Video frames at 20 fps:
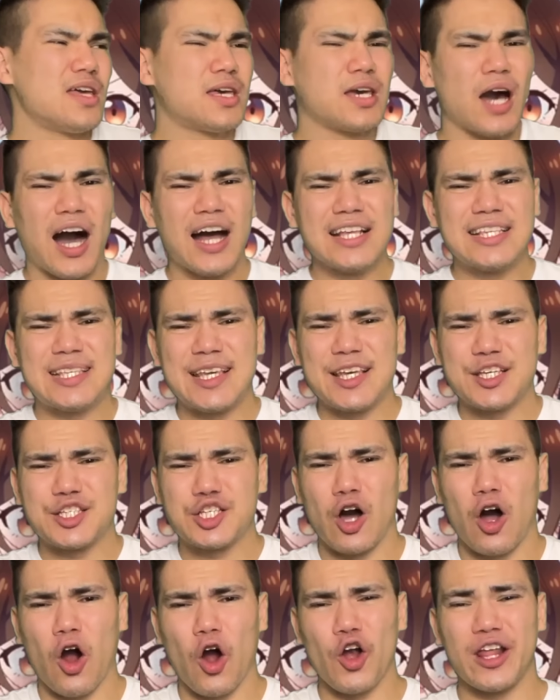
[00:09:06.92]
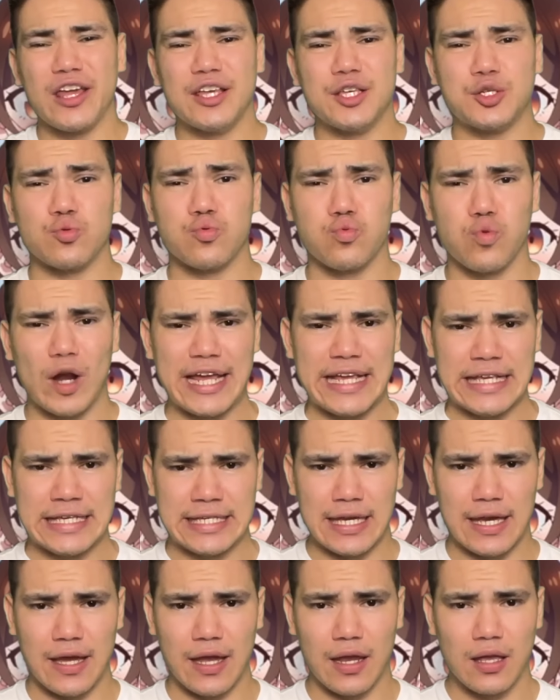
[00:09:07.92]
Kazuya's heart is
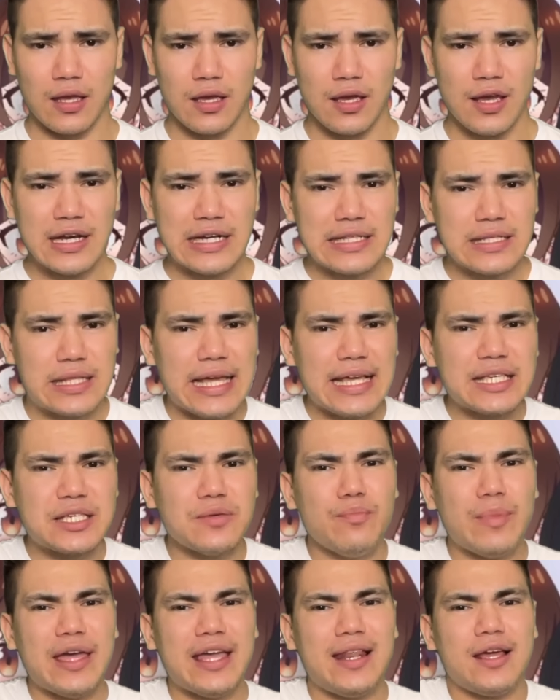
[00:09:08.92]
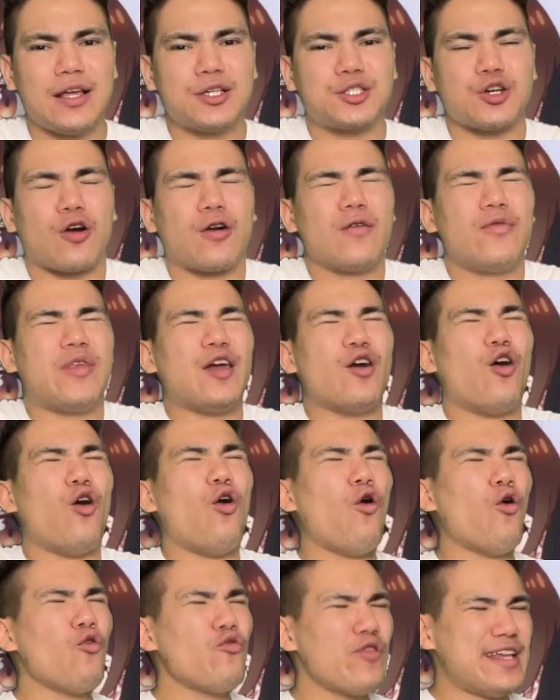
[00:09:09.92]
racing. These meetings are the
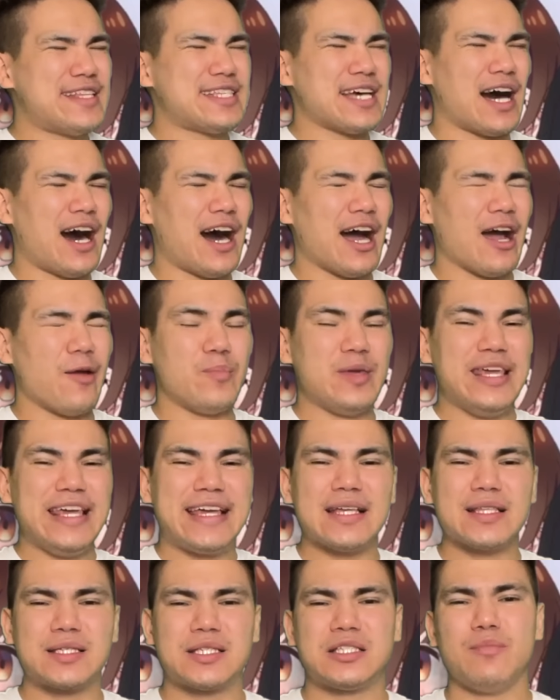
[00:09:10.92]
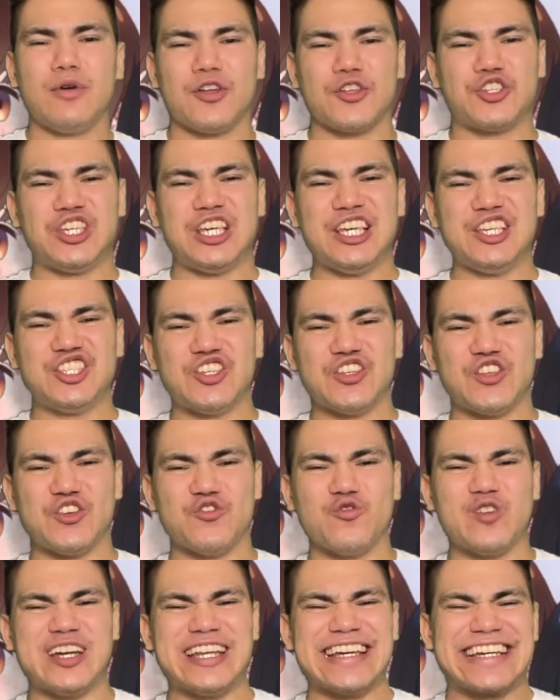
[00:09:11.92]
only time he can smell
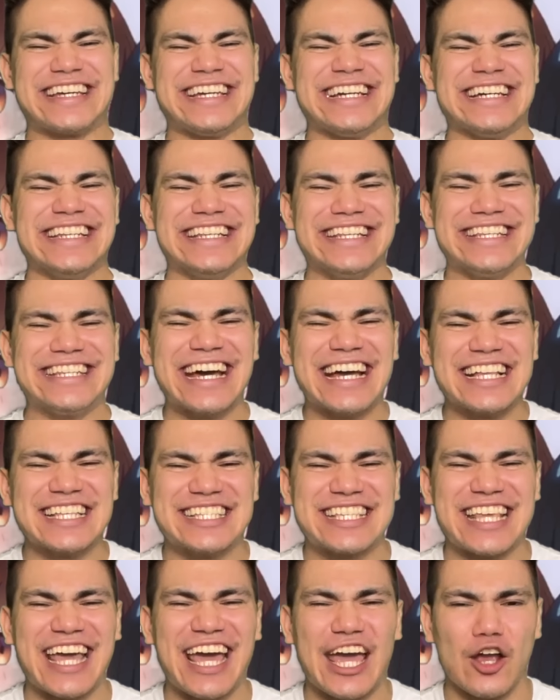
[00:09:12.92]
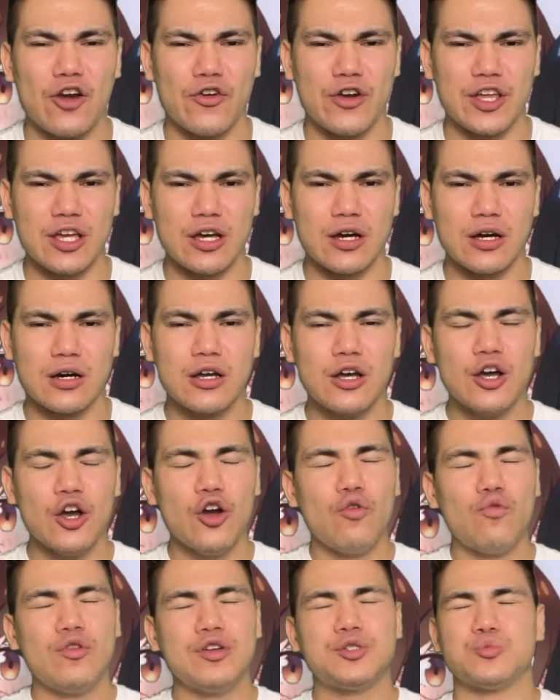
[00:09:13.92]
Chizuru in a condensed area,
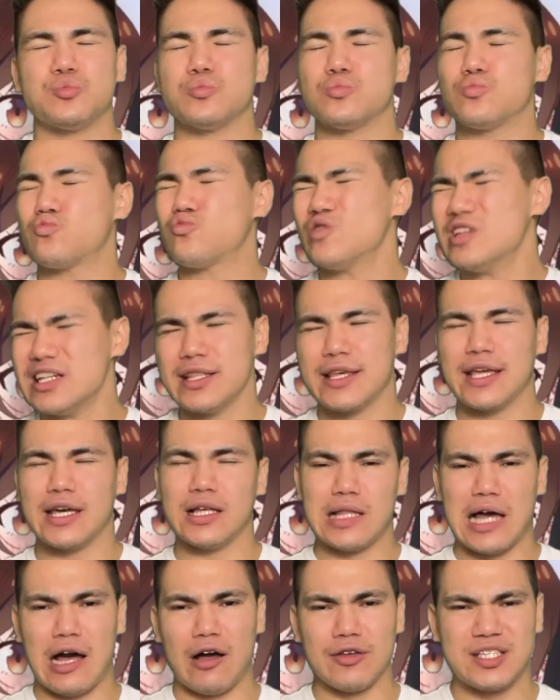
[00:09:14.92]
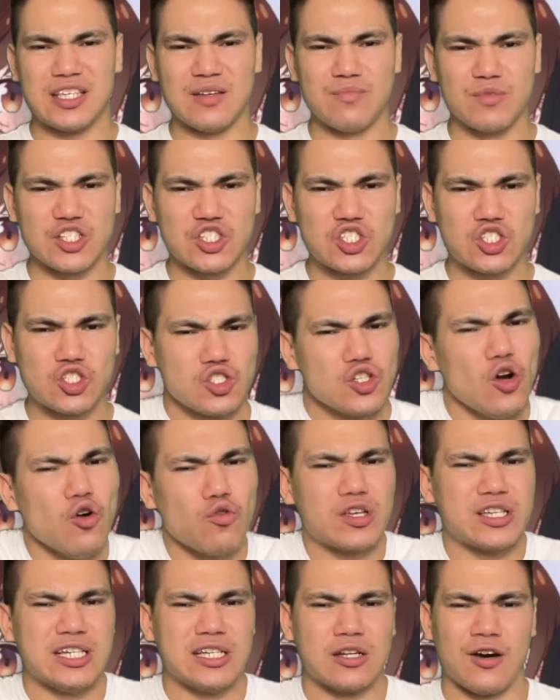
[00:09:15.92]
which really allows him to
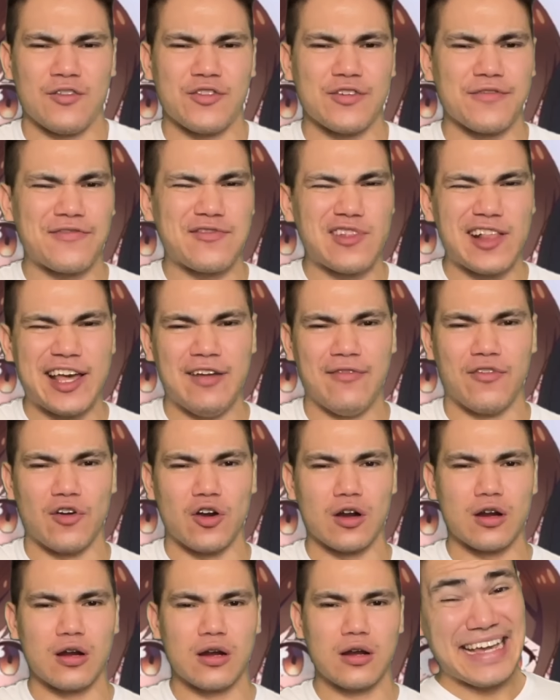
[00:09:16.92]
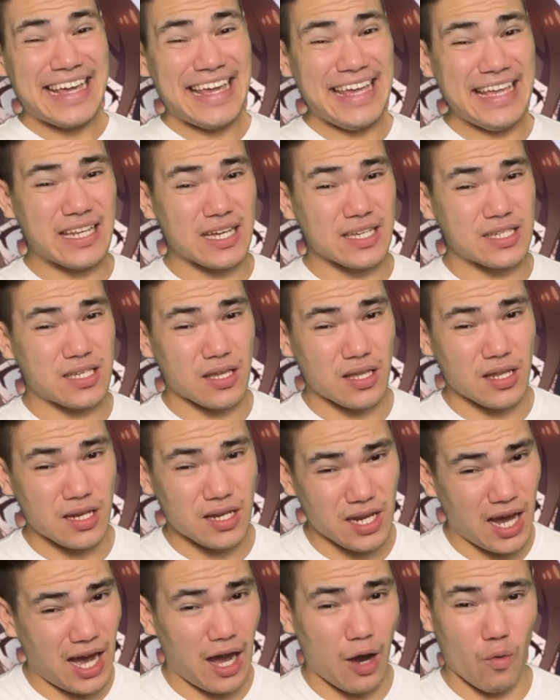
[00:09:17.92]
soak in all the flavor. He does
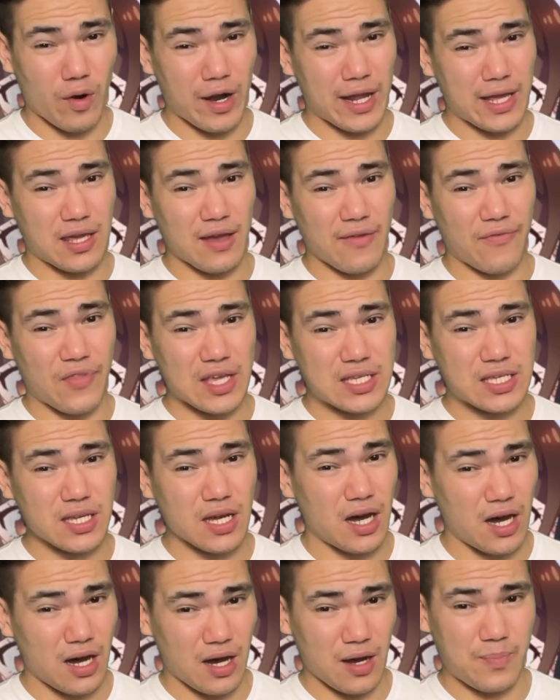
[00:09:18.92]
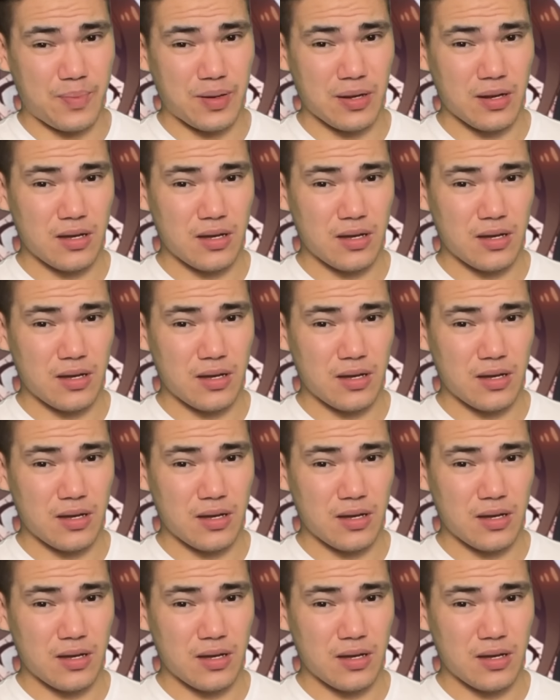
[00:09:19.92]
not want to give this up.